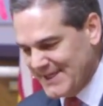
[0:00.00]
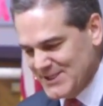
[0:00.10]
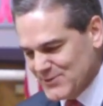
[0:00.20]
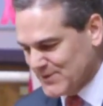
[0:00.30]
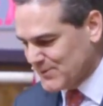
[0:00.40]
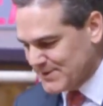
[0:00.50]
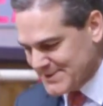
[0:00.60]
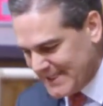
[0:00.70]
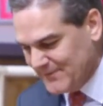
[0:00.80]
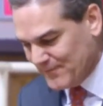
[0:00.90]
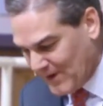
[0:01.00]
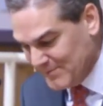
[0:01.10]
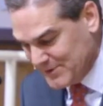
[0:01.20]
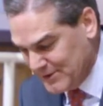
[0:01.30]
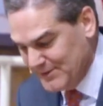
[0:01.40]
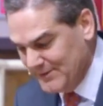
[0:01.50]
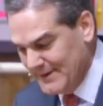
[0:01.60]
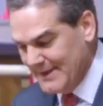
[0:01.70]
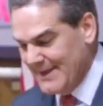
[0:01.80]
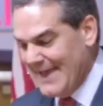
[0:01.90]
the things which were sent from
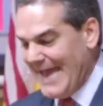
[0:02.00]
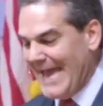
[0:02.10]
you,